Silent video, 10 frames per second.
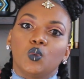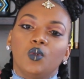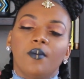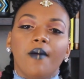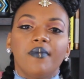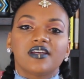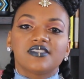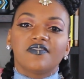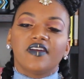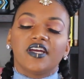Ooh, my
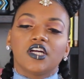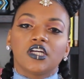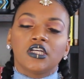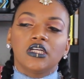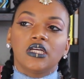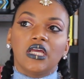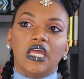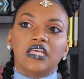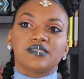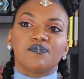biggest fear
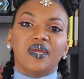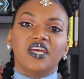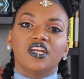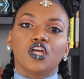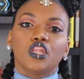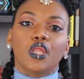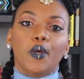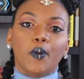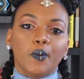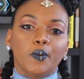is being
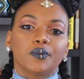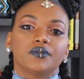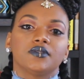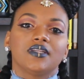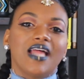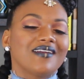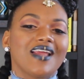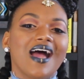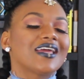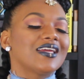alone. Like
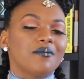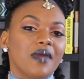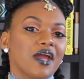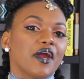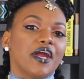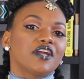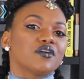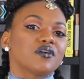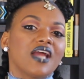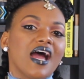not getting married
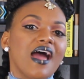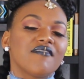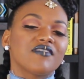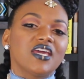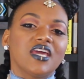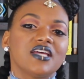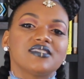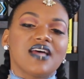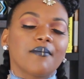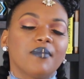or not having
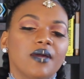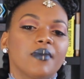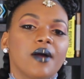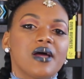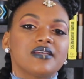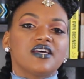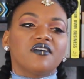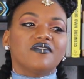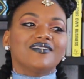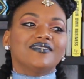kids, like being by
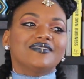myself.